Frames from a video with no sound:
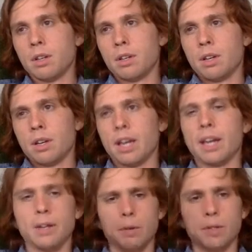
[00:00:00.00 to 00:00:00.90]
And
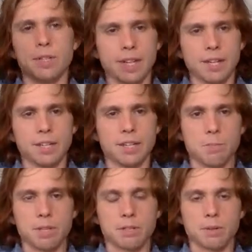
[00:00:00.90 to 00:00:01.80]
it had just
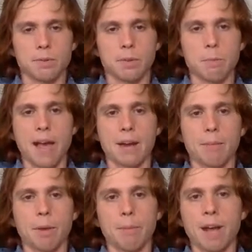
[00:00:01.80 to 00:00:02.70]
been sort of in the back of
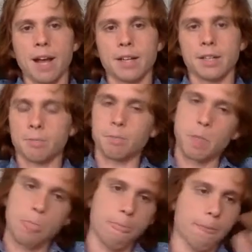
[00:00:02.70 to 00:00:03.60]
my mind, and
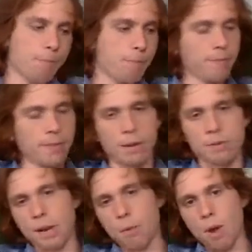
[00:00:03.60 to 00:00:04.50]
I
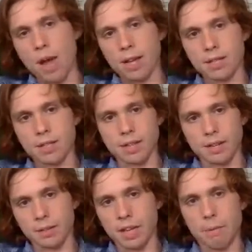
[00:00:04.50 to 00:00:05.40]
was out west, and
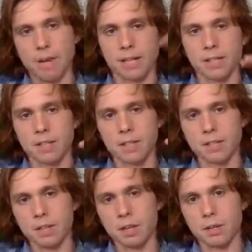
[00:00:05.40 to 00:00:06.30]
I came back to the
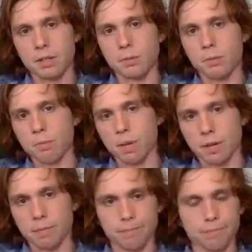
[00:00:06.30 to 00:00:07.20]
East Coast with my
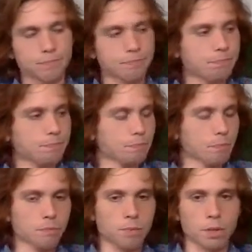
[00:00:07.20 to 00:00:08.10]

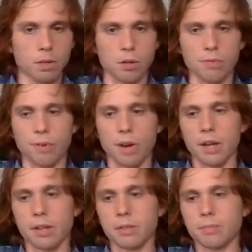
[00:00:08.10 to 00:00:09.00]
girlfriend, and